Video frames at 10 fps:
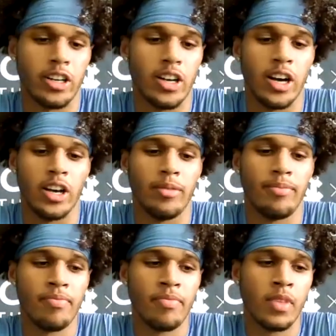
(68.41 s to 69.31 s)
Uh,
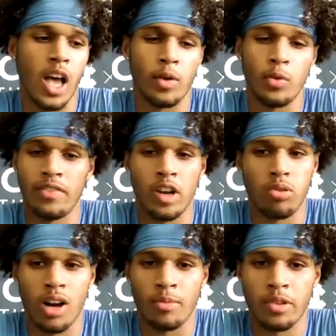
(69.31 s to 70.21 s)
I mean, we have no
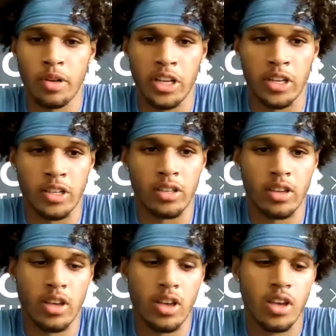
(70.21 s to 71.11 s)
problem with putting,
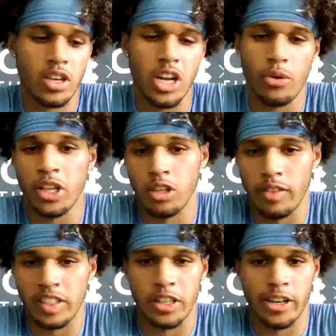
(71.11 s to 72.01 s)
you know, either of
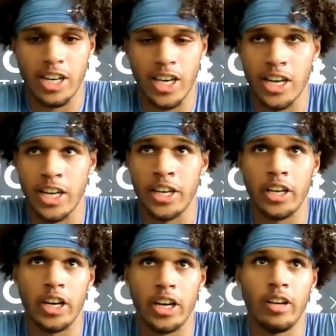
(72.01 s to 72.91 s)
us in there at tight end.
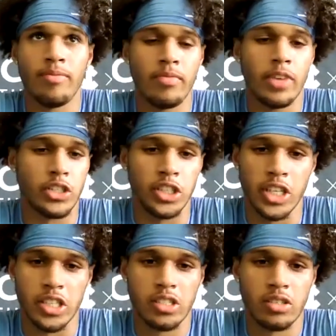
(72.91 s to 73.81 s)
Uh, it's really
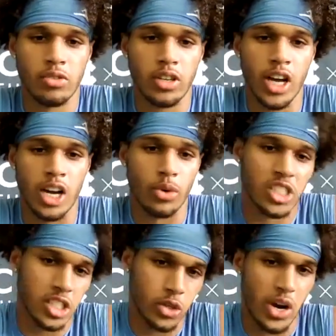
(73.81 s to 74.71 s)
just kind of which
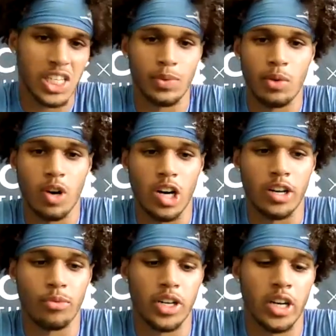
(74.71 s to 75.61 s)
situation we want,
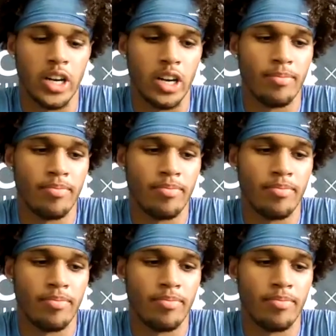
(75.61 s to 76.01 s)
what, uh,